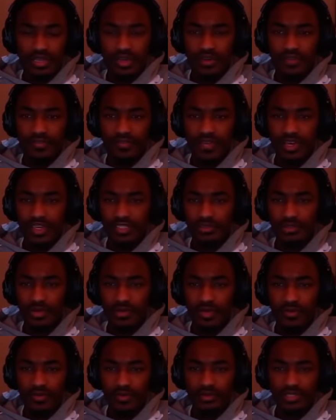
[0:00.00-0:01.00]
No, facts,
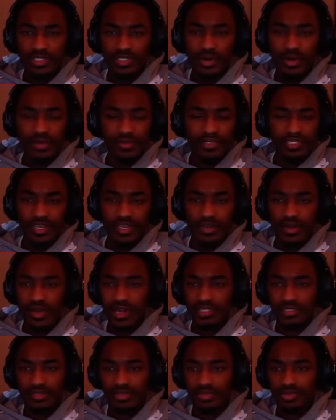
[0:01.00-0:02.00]
bro. I've always had your
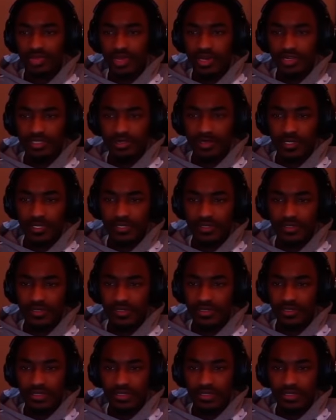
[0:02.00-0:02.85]
eyes on the prize, man.